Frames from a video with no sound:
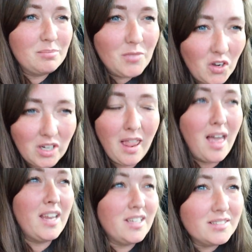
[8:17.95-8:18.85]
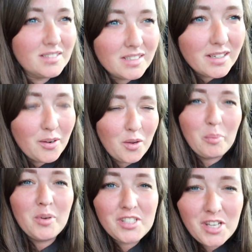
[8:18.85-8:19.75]
I'm not going to lie. We
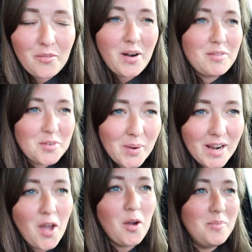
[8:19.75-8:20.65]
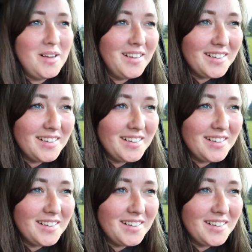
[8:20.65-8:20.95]
almost turned around and went home.